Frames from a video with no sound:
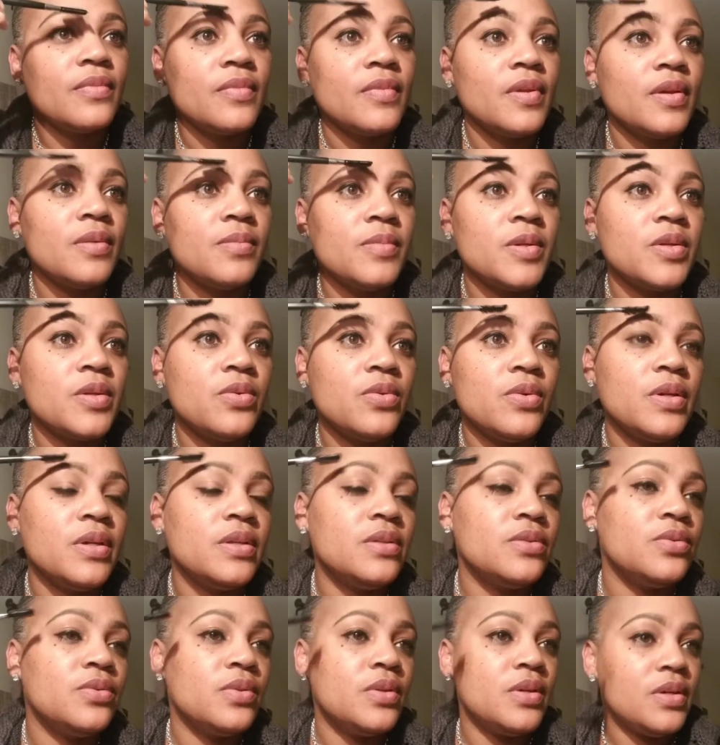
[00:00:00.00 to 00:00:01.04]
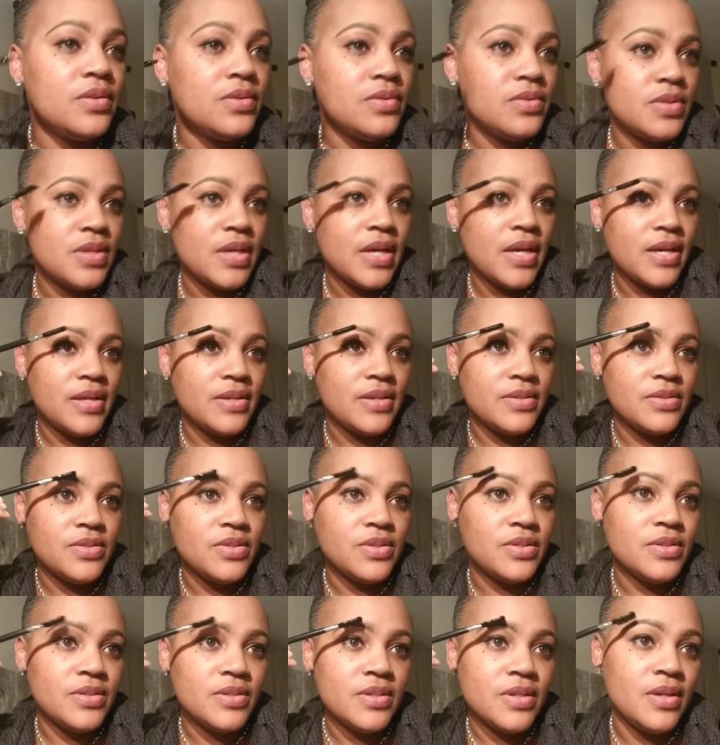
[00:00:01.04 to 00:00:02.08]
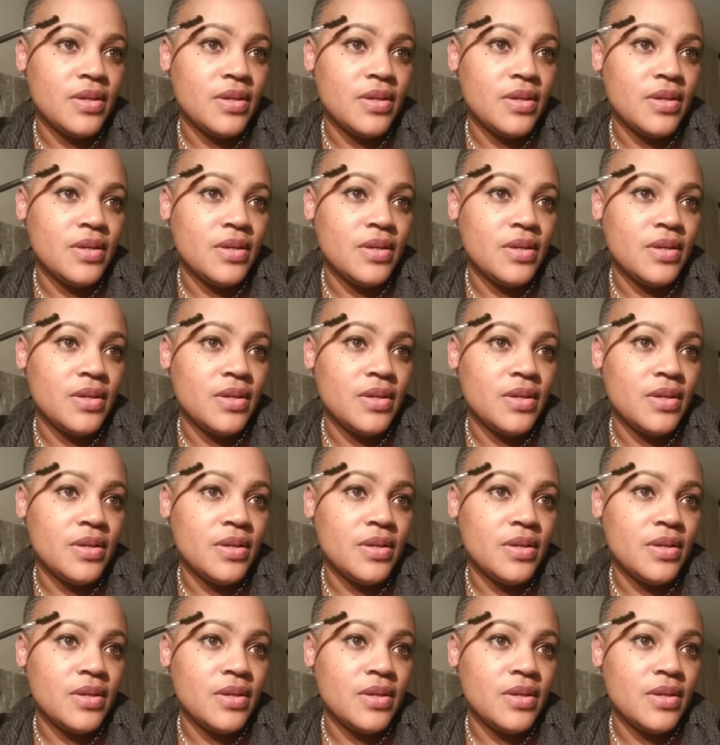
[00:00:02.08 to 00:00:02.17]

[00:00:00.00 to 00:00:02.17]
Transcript: I'm gonna go ahead and do the other side and just